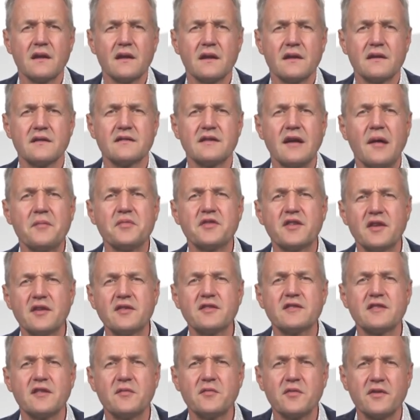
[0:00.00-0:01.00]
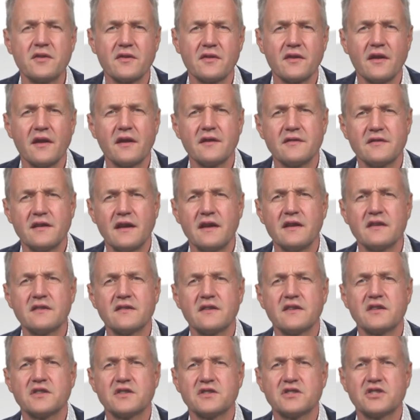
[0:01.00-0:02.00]
In some systems, there is
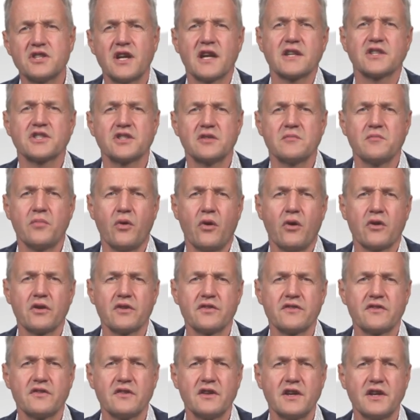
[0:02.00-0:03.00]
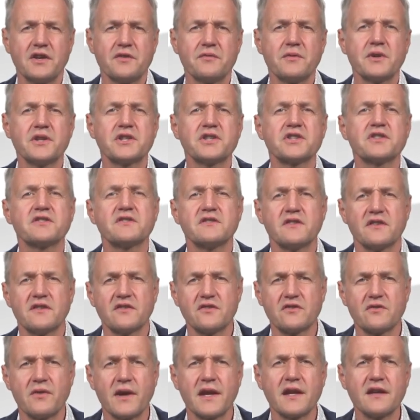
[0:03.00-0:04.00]
a junction box in which the
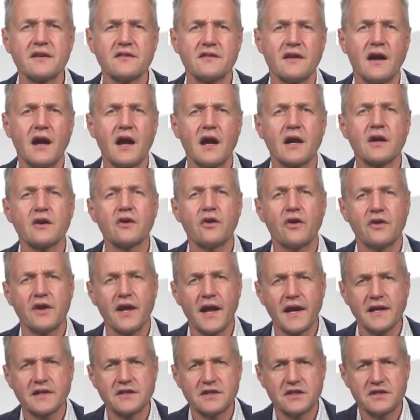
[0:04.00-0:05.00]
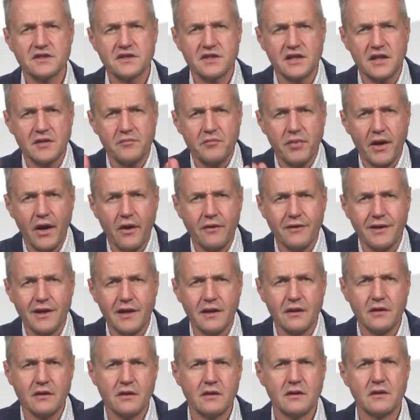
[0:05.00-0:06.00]
strings are connected in parallel.